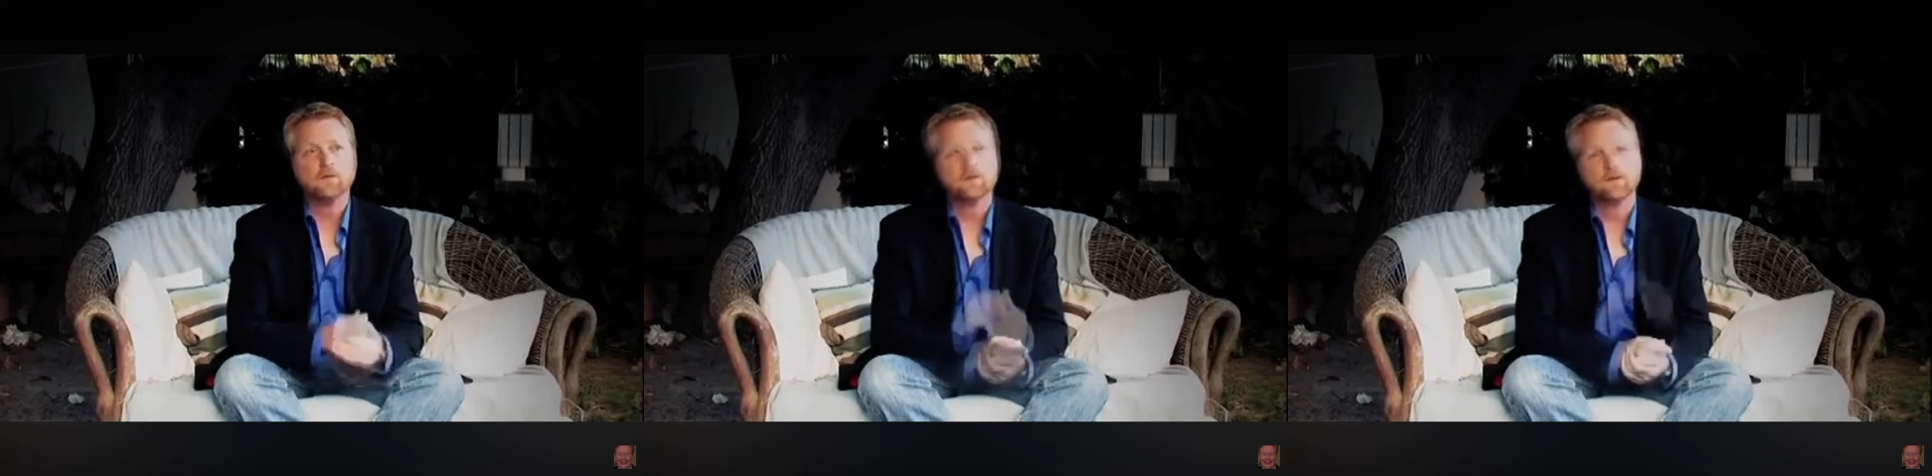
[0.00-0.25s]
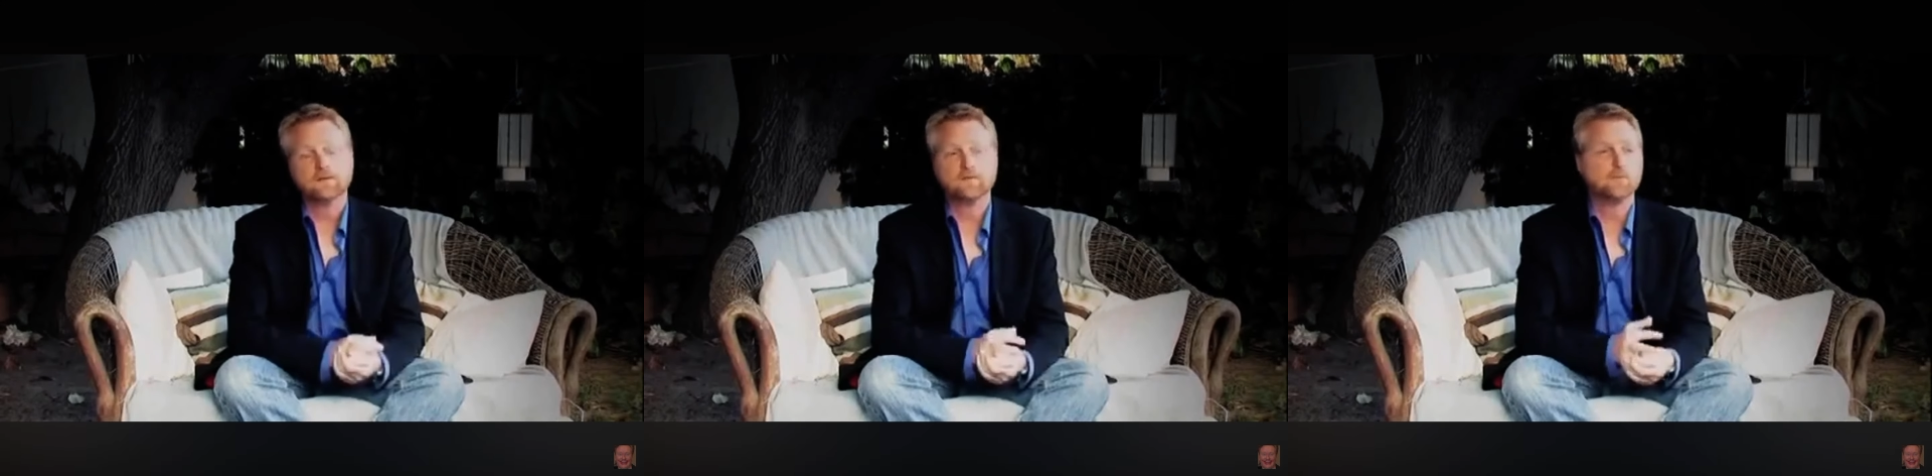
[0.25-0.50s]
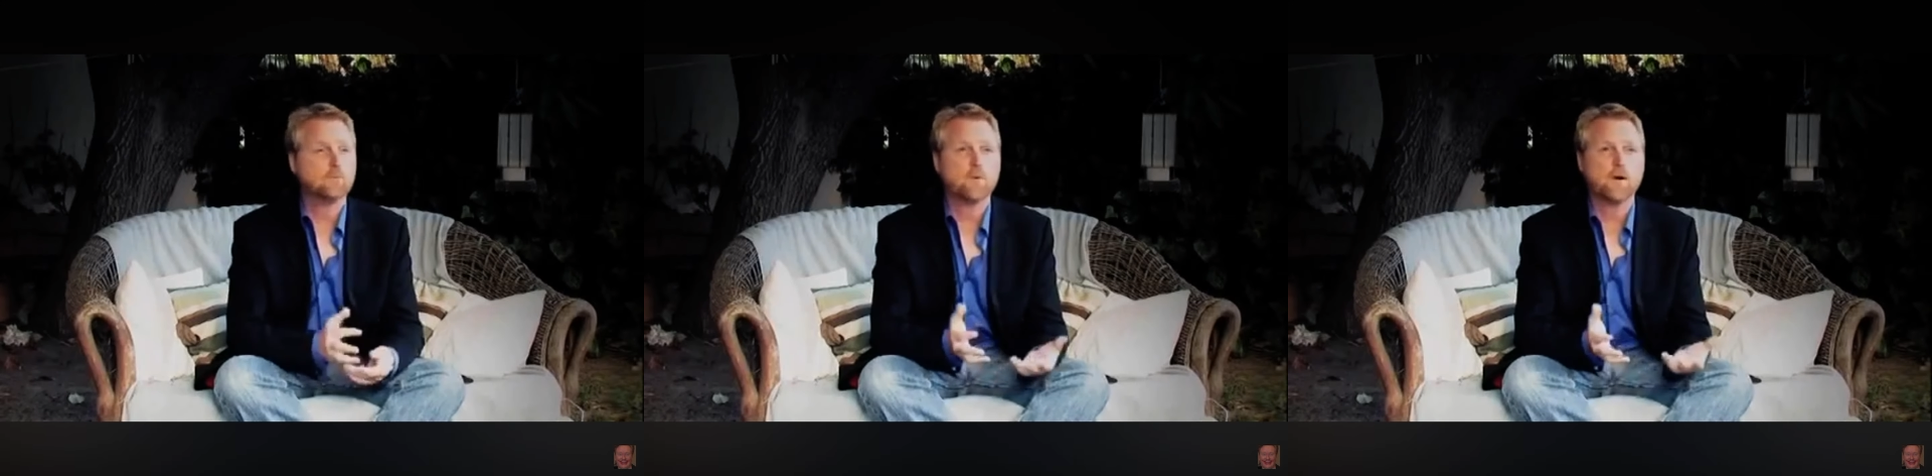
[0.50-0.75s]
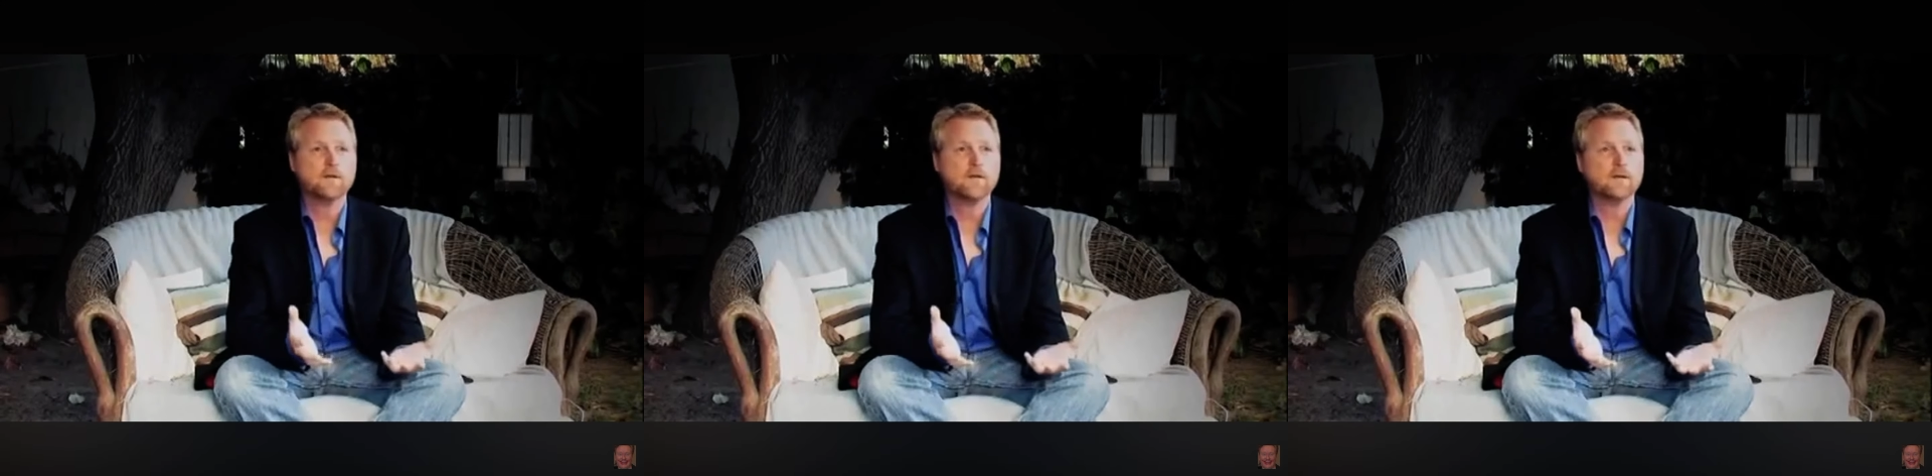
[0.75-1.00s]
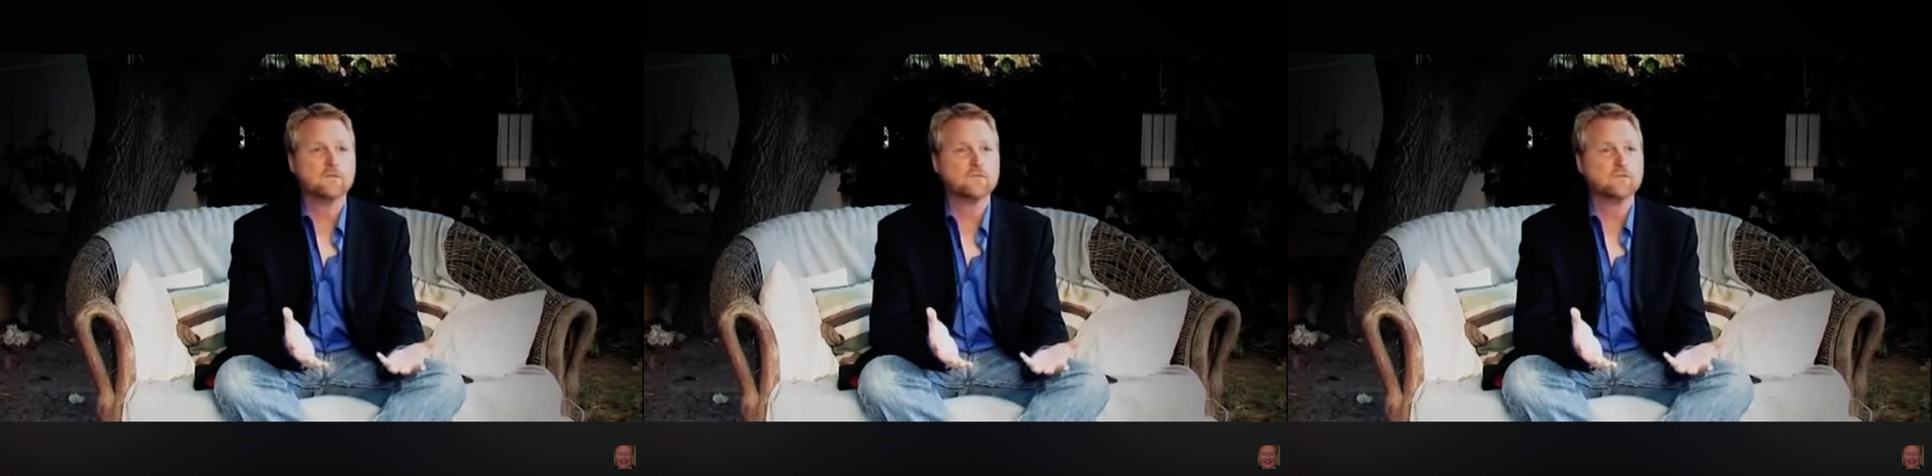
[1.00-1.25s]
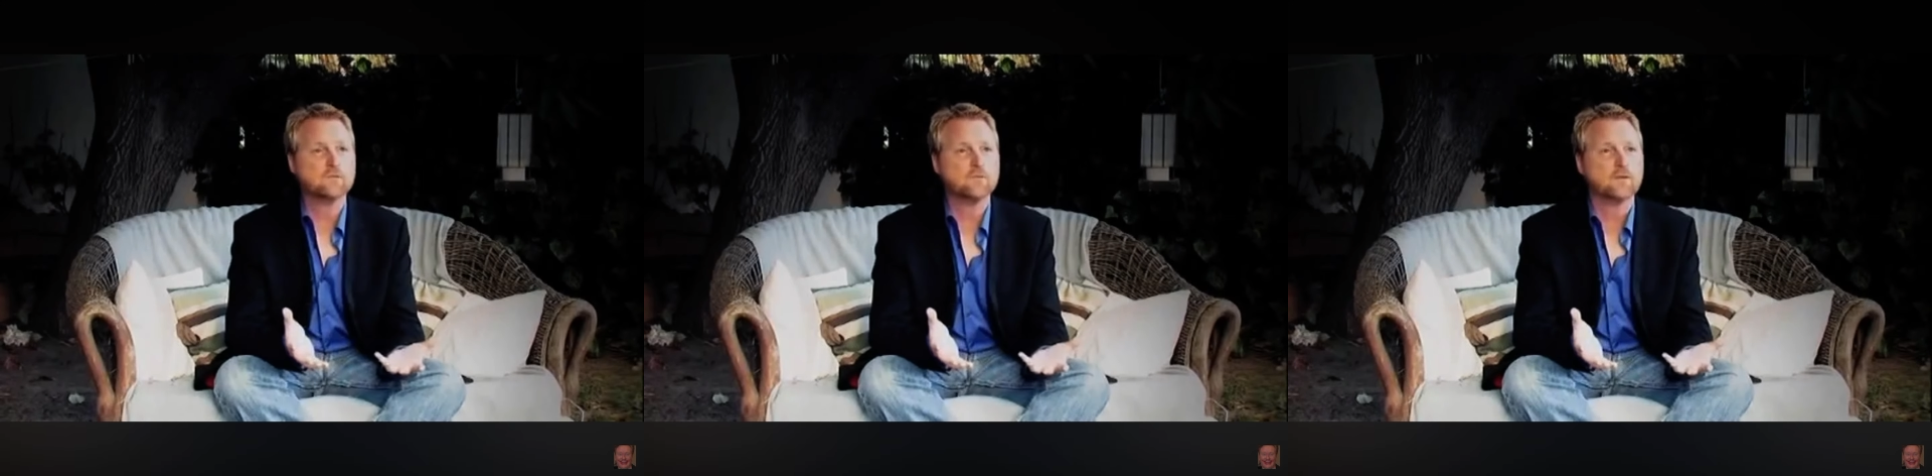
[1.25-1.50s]
And I said, well, why can't you
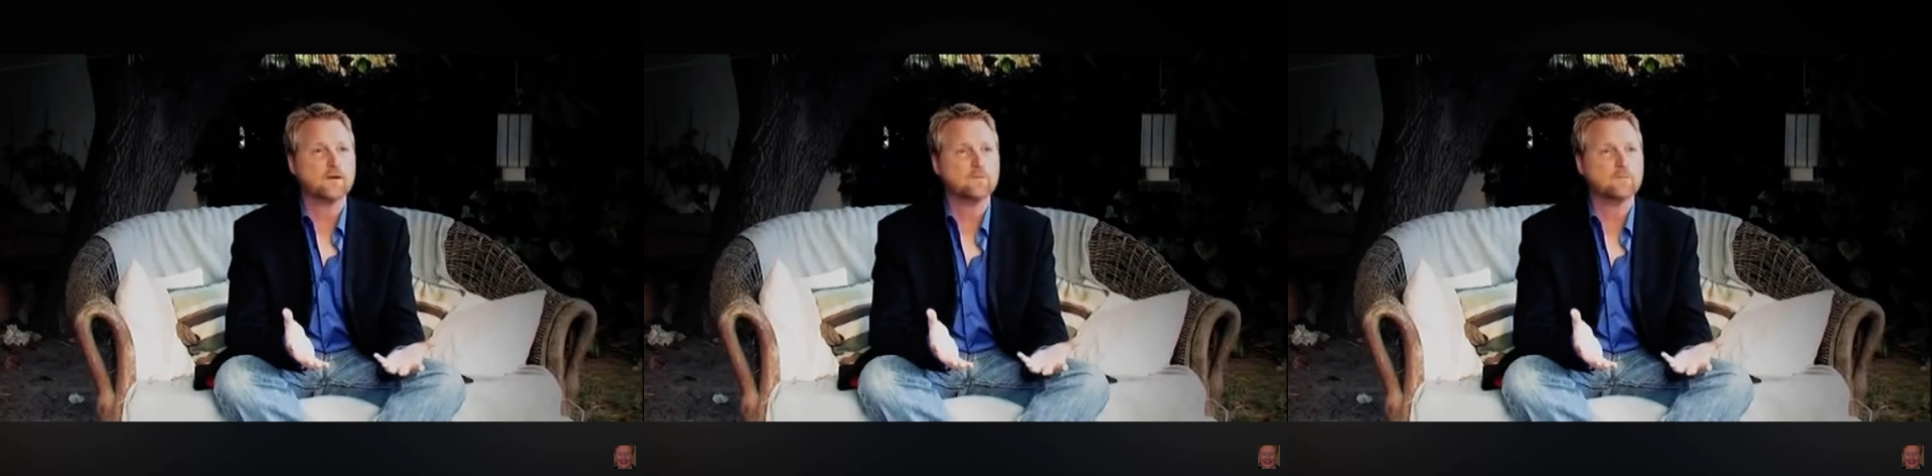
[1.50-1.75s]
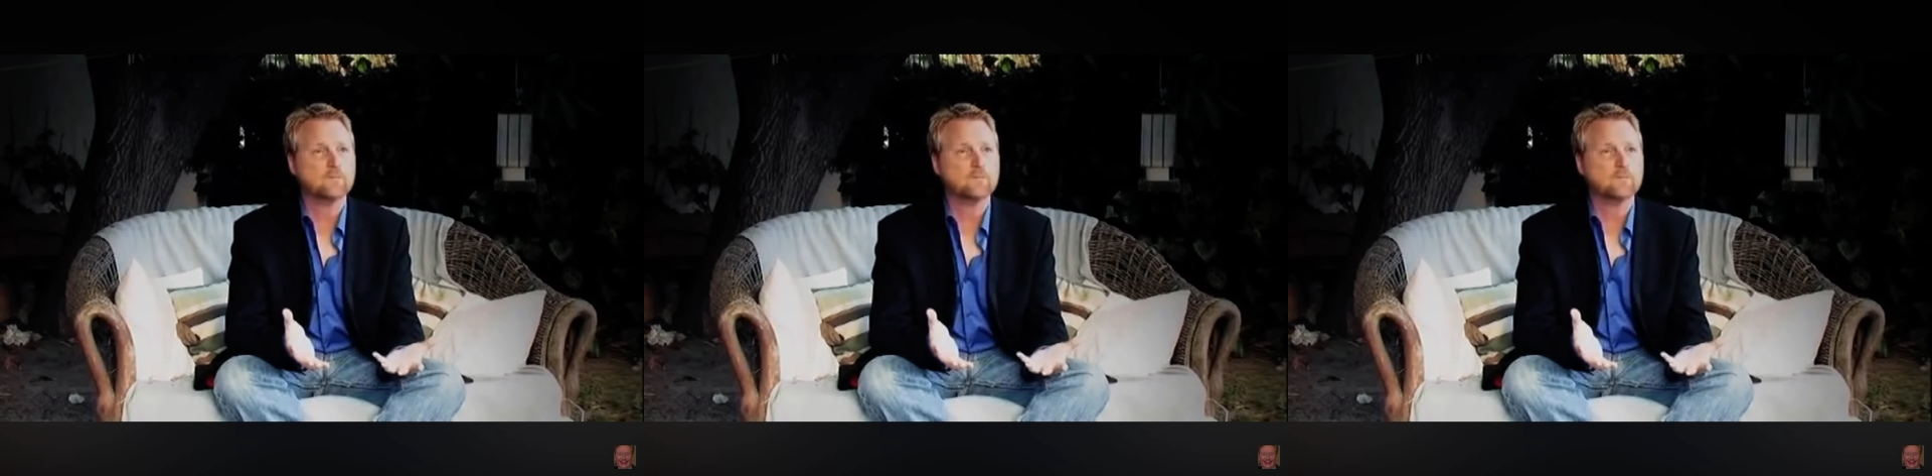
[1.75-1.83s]
do that?